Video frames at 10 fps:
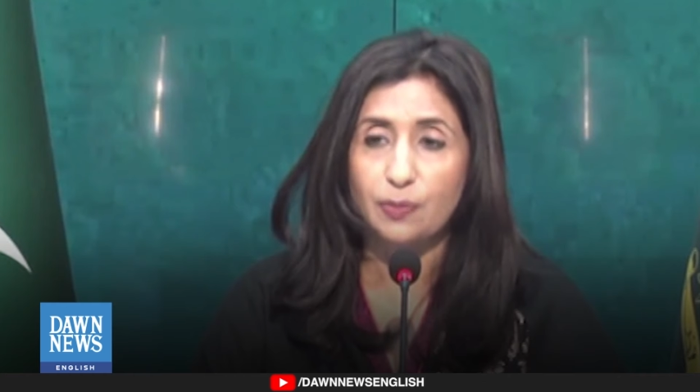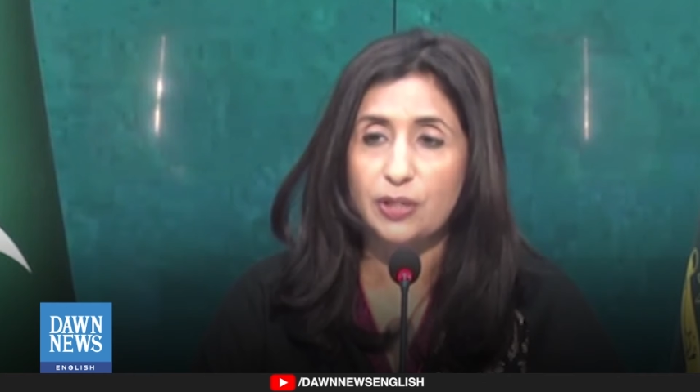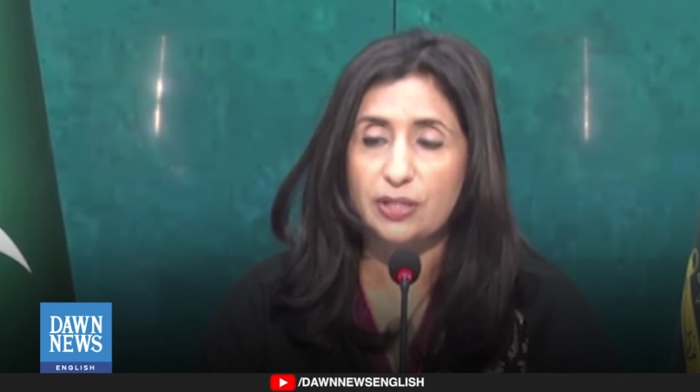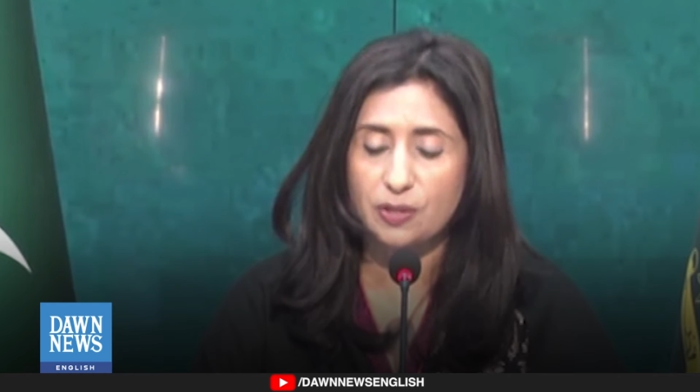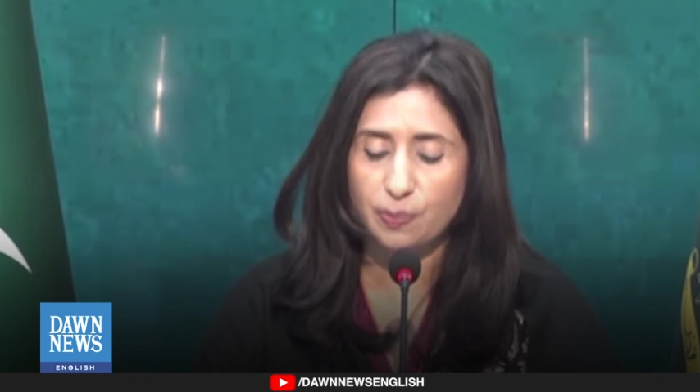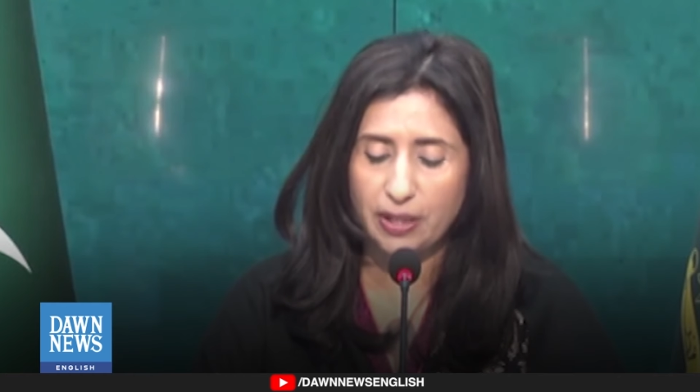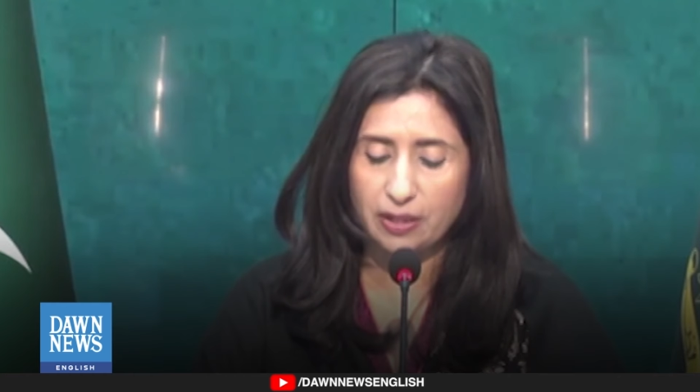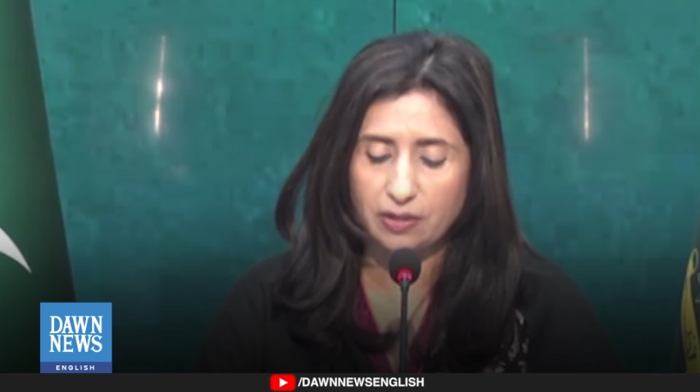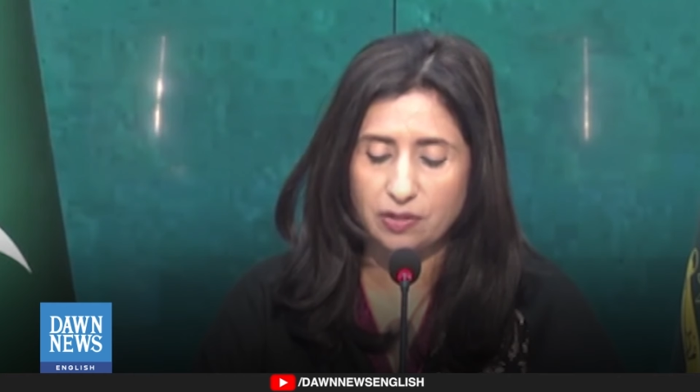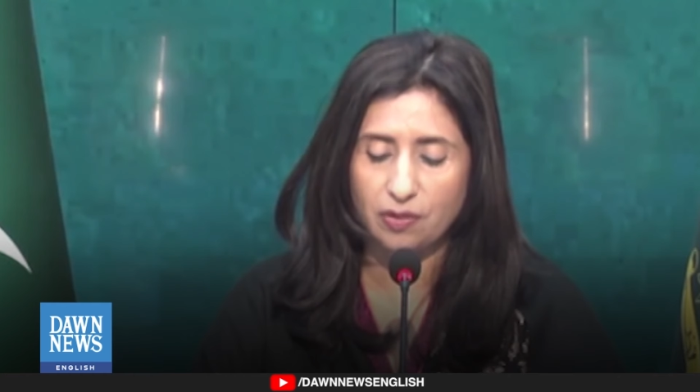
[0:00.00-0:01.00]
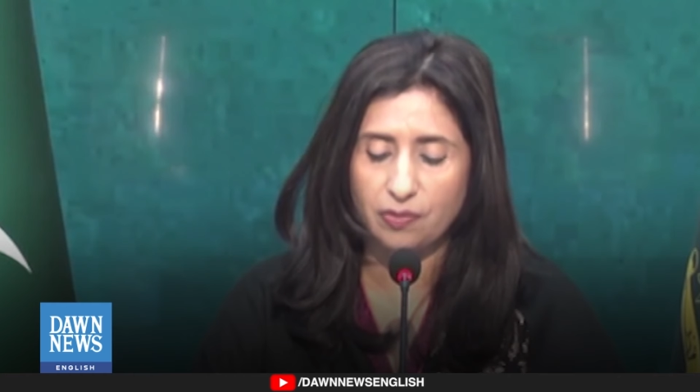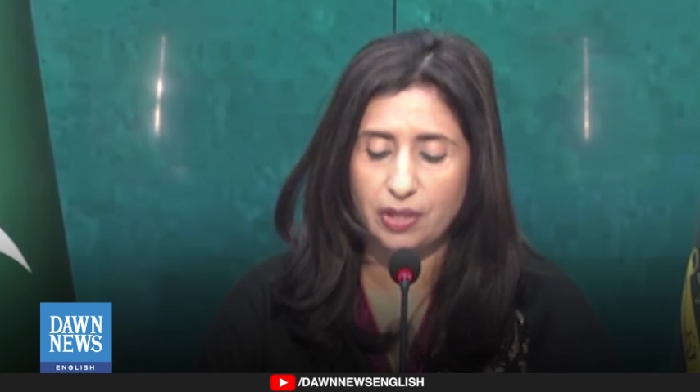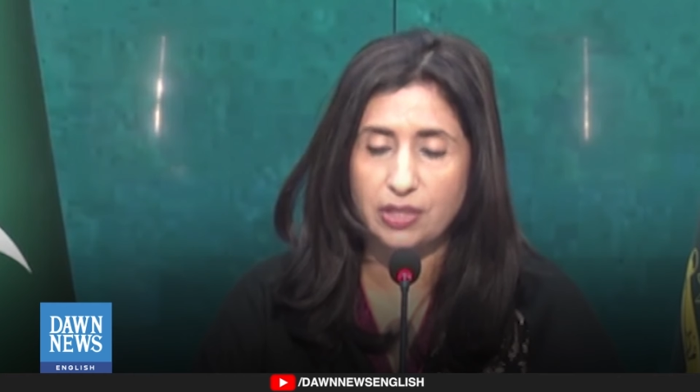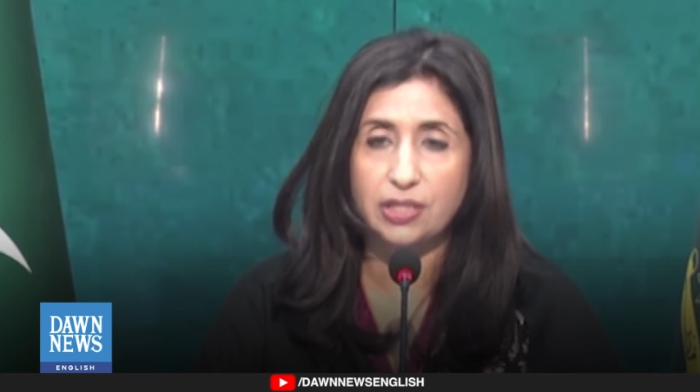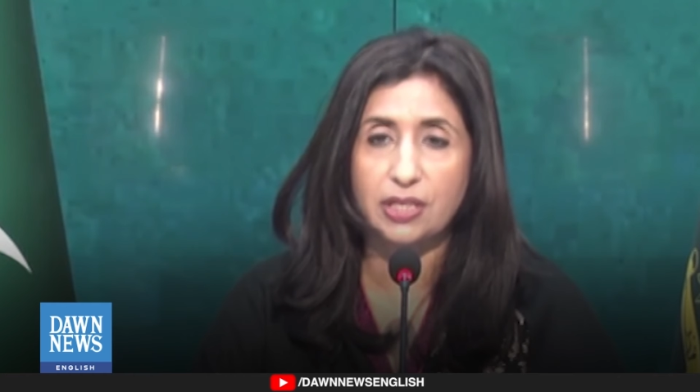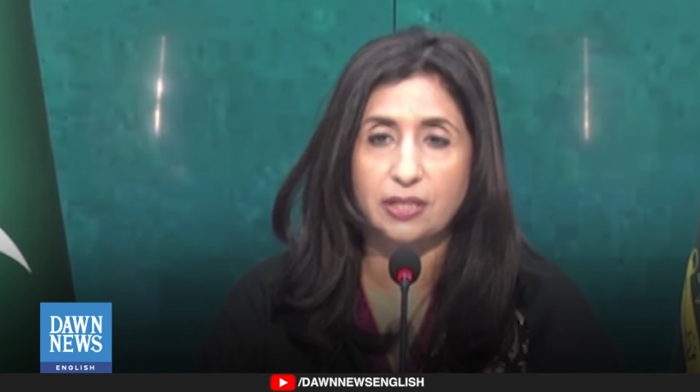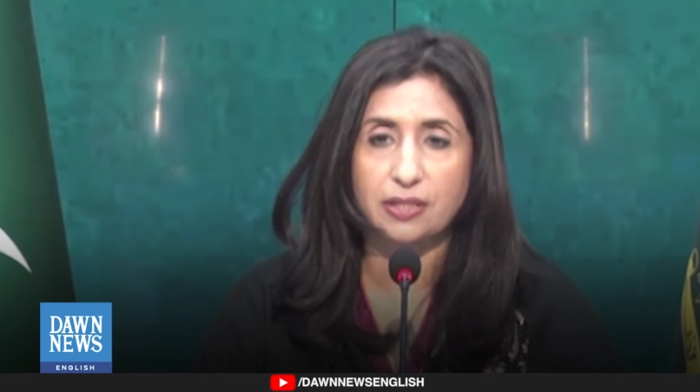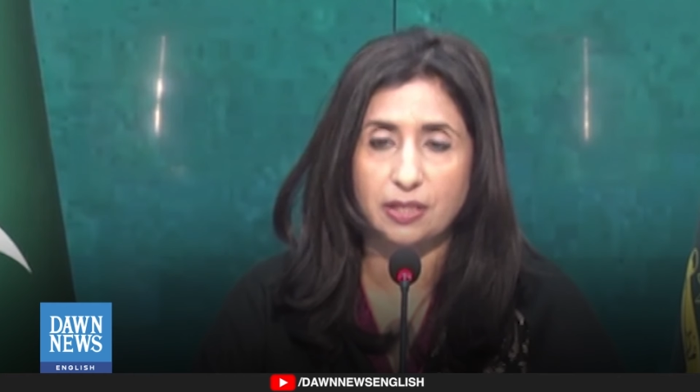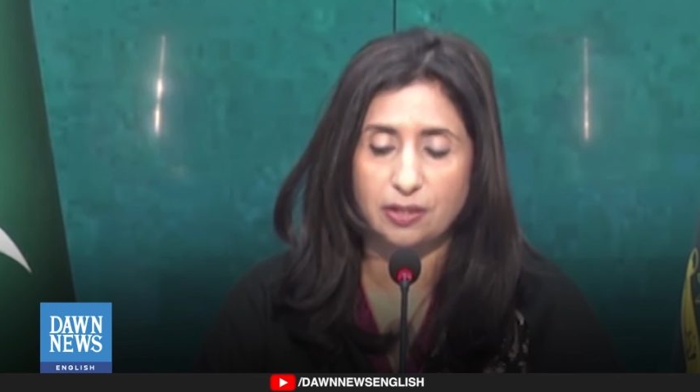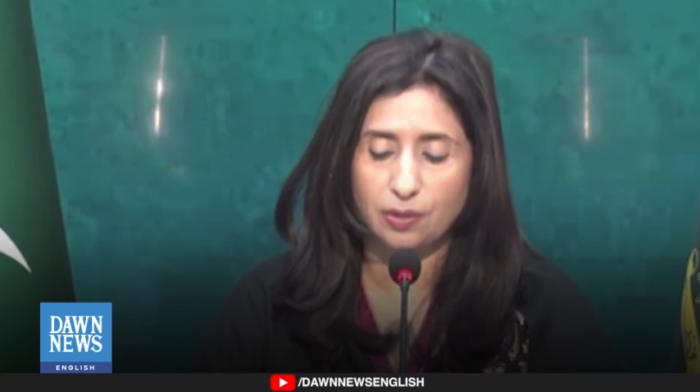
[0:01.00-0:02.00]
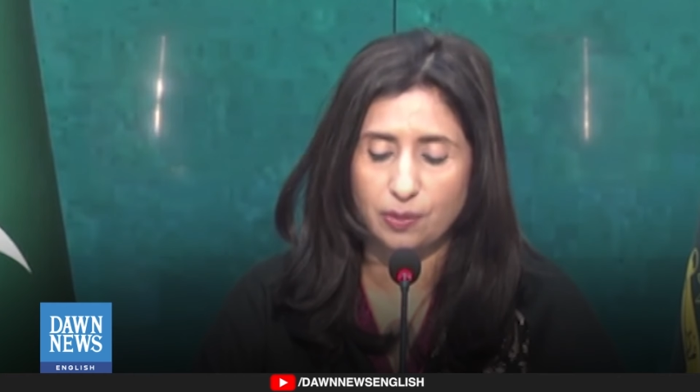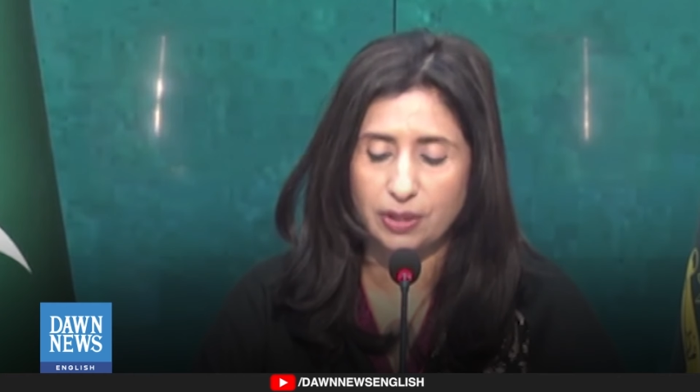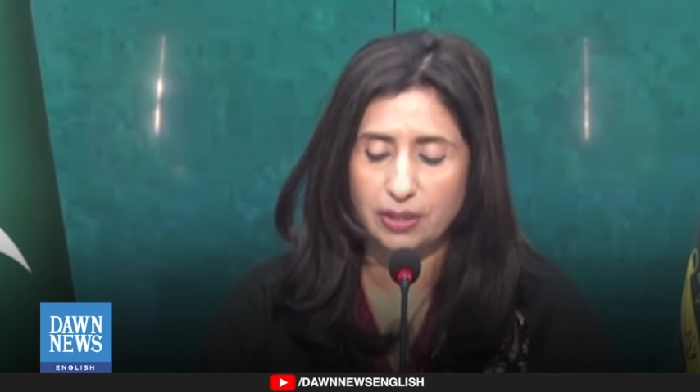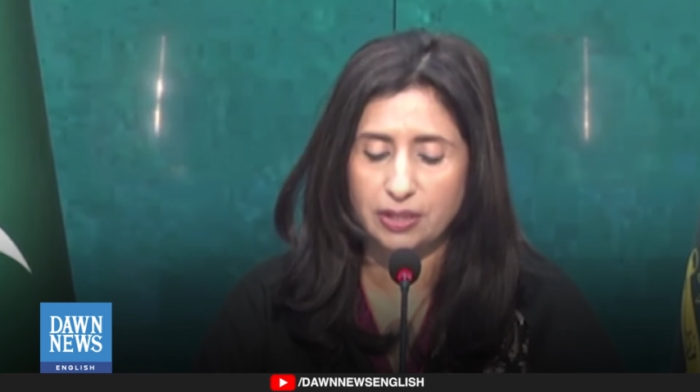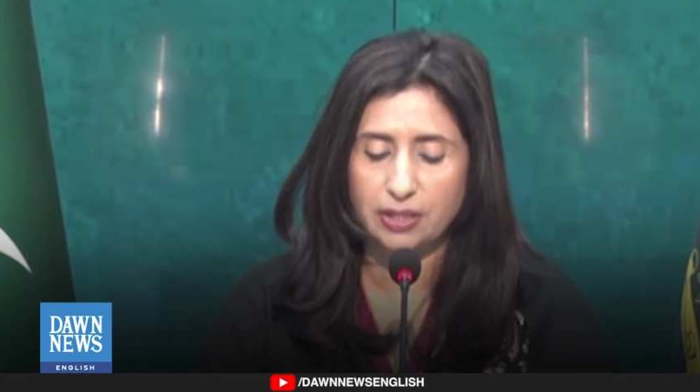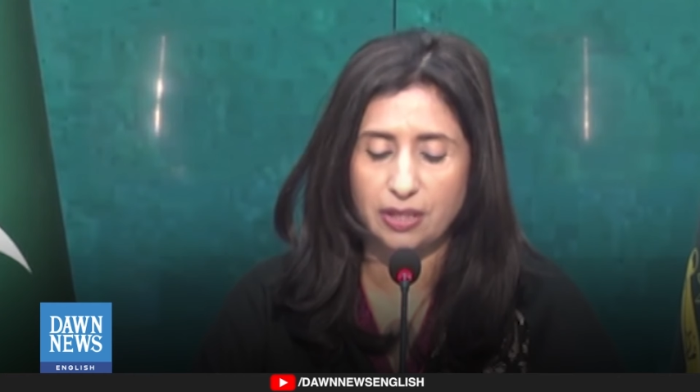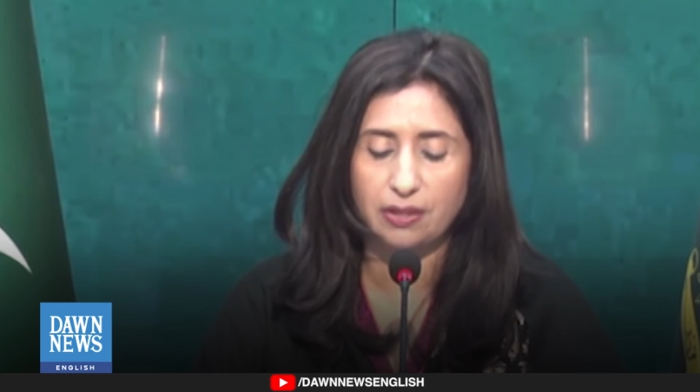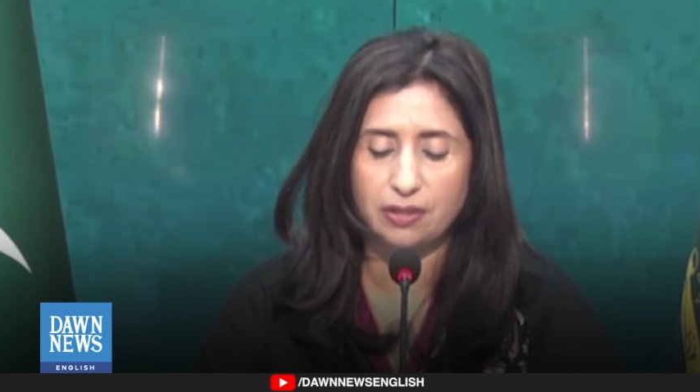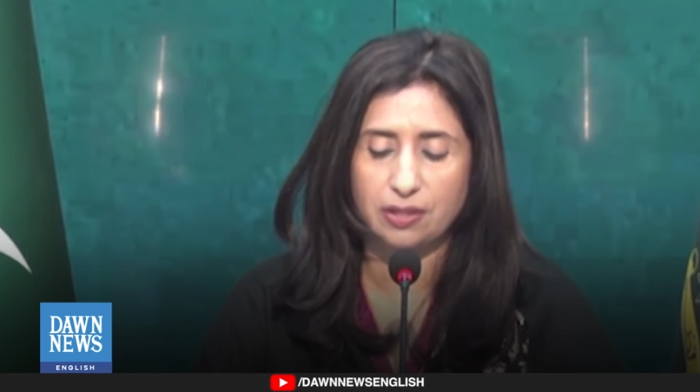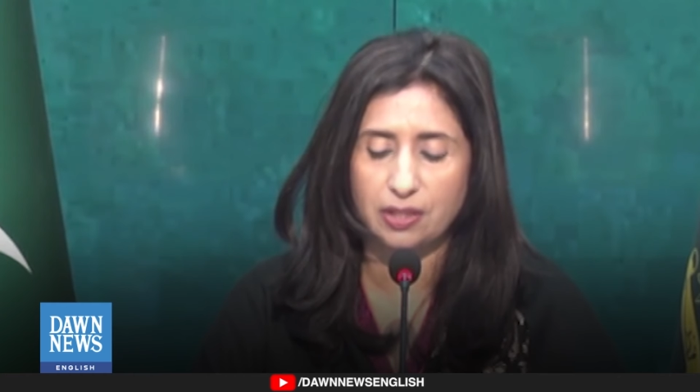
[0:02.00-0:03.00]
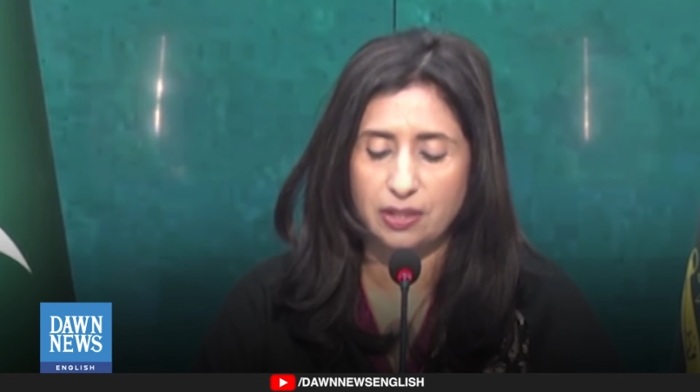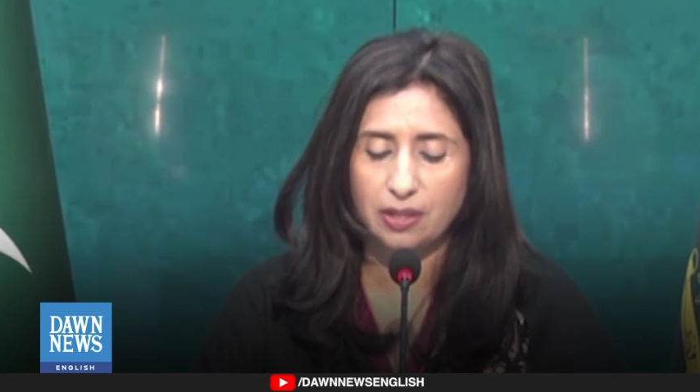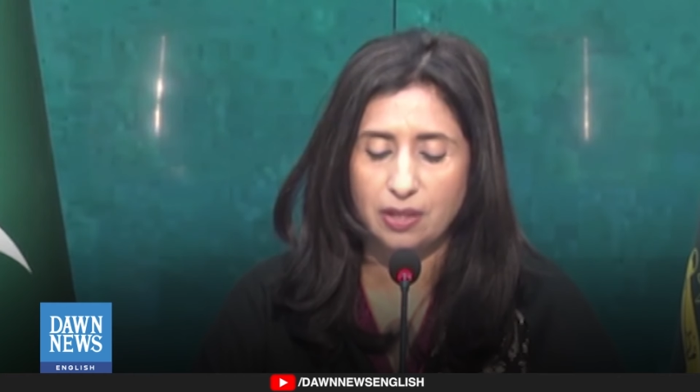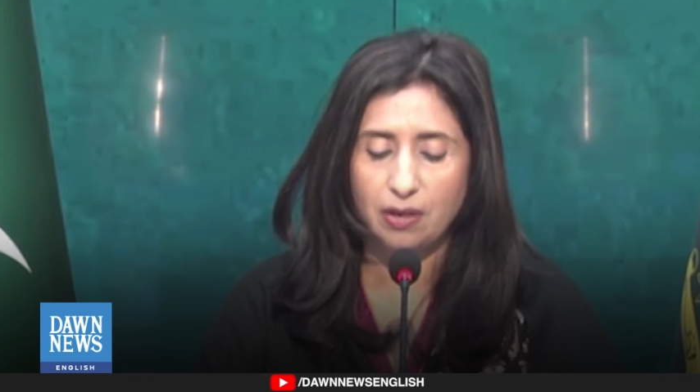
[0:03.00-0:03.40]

We respect the sovereignty and territorial integrity